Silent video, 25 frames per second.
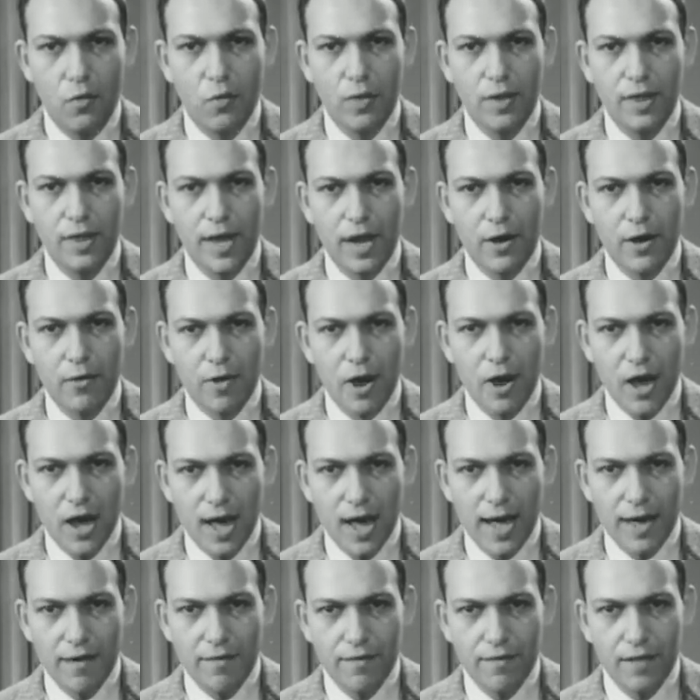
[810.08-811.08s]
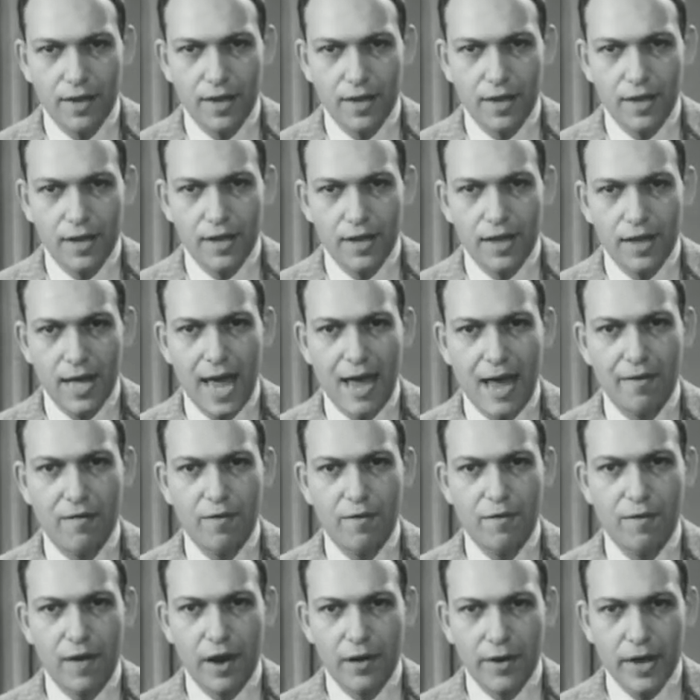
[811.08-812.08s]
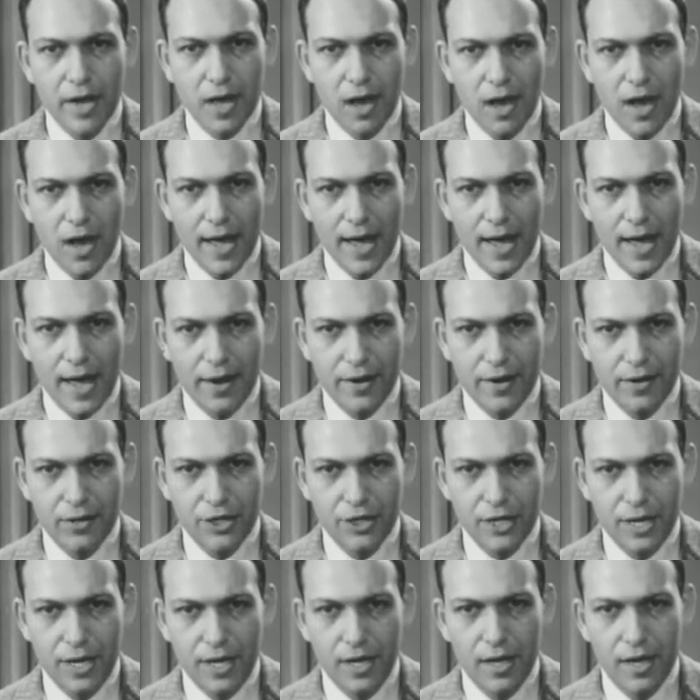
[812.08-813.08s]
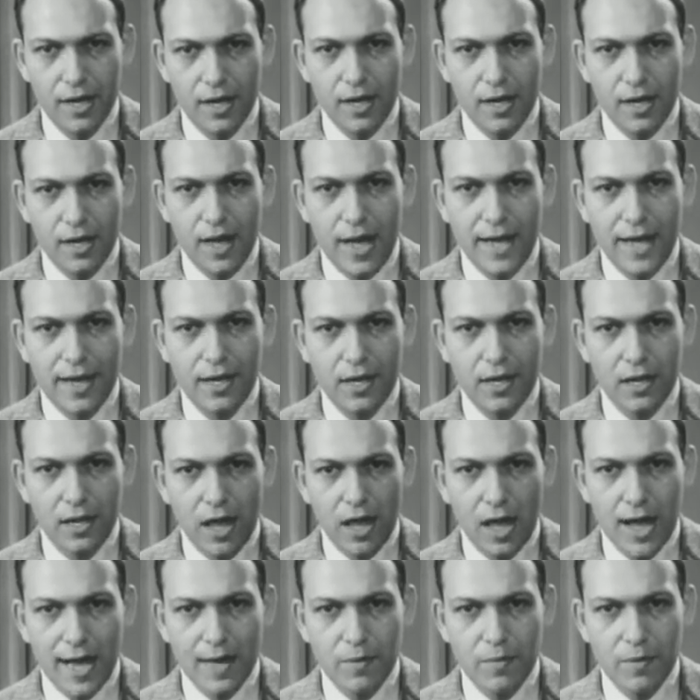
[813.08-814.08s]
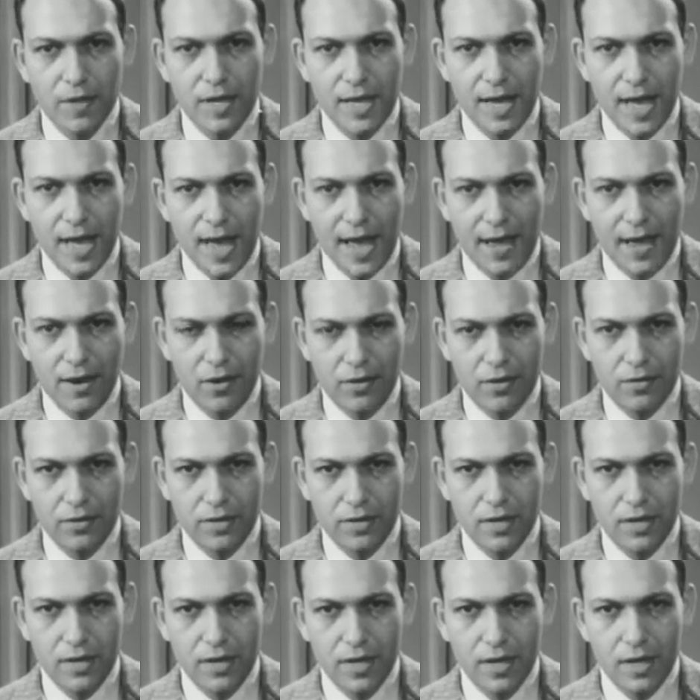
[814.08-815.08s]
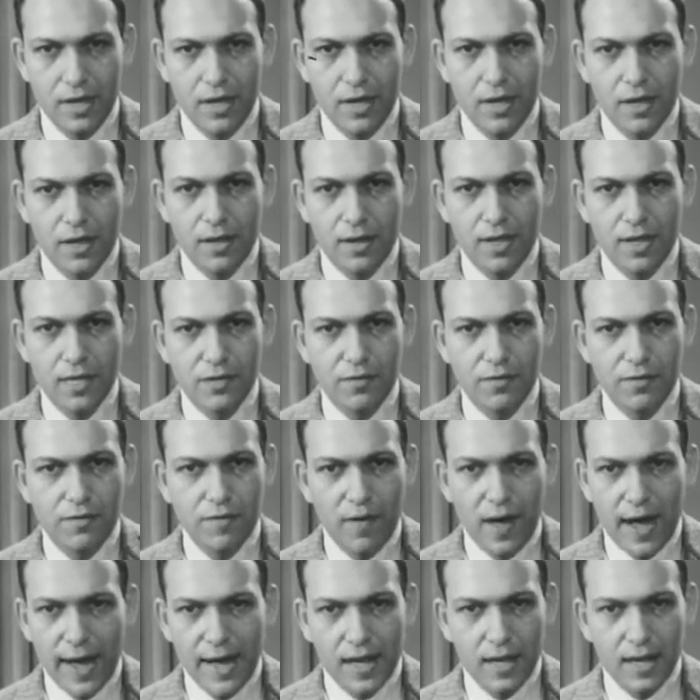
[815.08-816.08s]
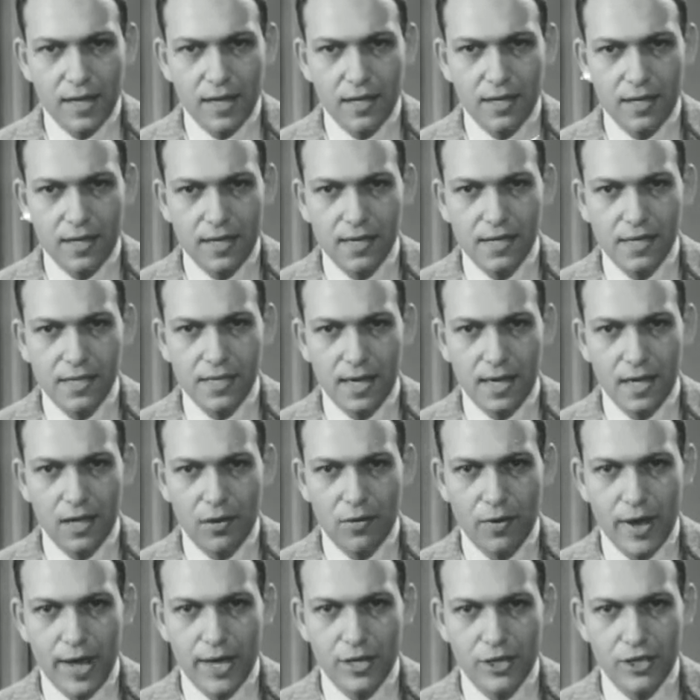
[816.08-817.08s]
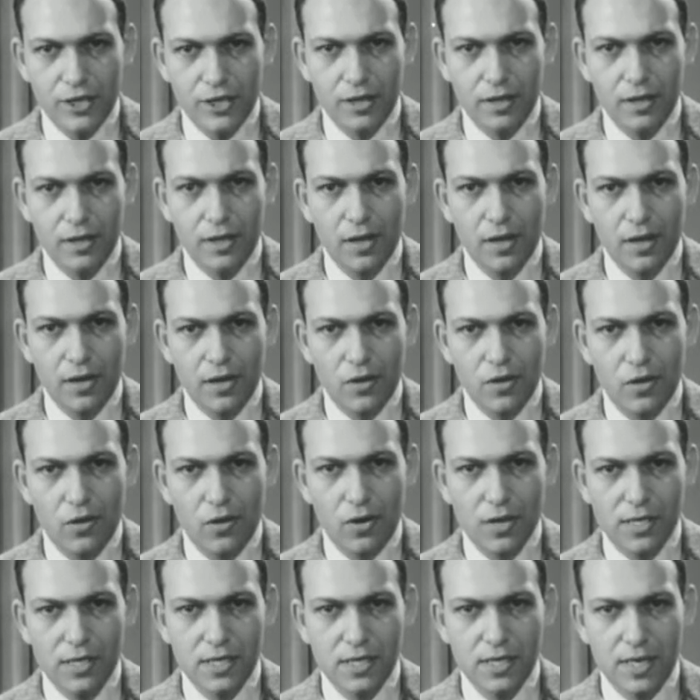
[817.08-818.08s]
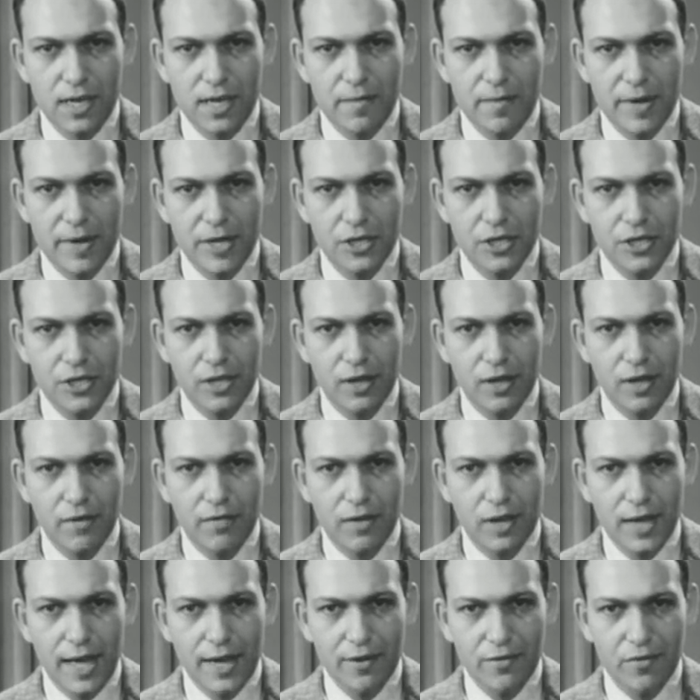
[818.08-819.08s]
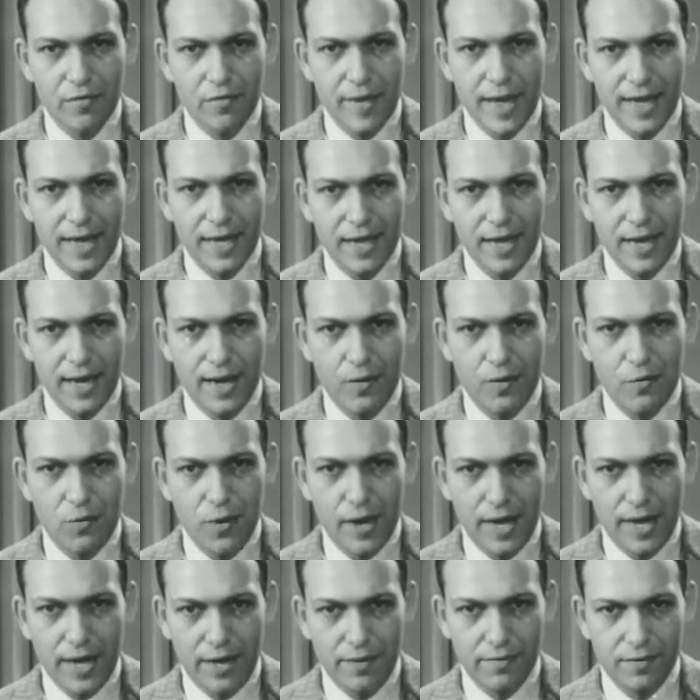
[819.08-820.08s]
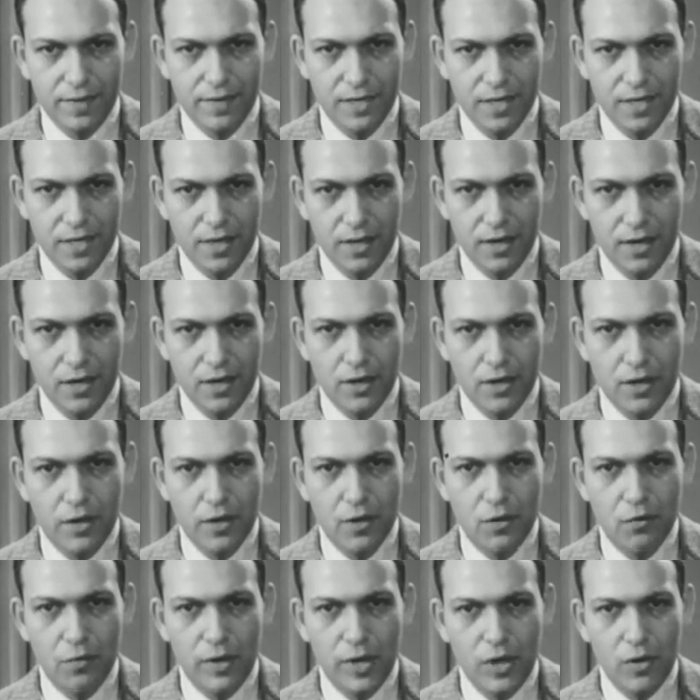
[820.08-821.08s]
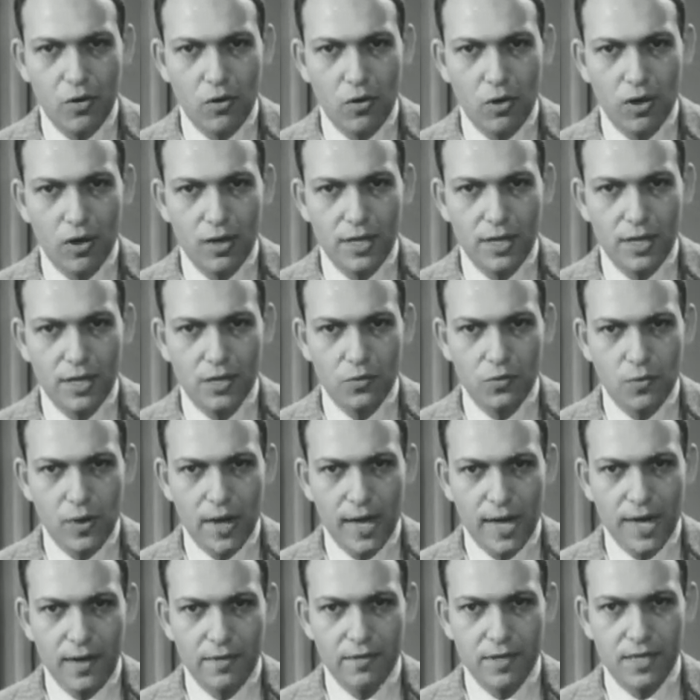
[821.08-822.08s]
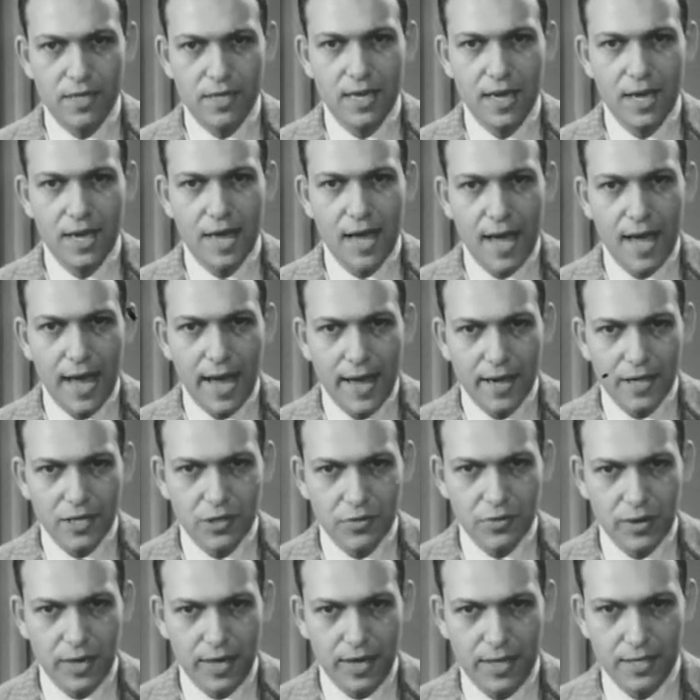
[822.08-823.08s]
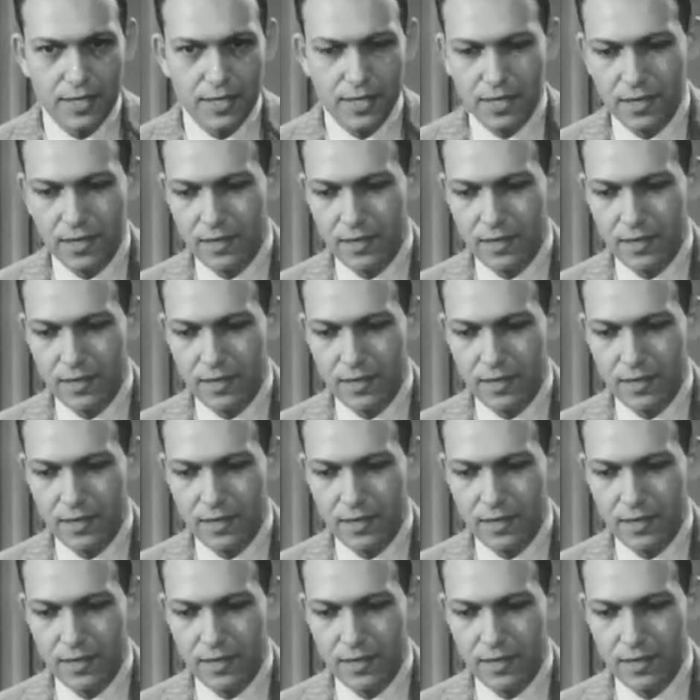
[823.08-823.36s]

When they arrive, they have a very high energy and collide with the anode. This violent deceleration causes the emission of electromagnetic waves. We call these waves X-rays.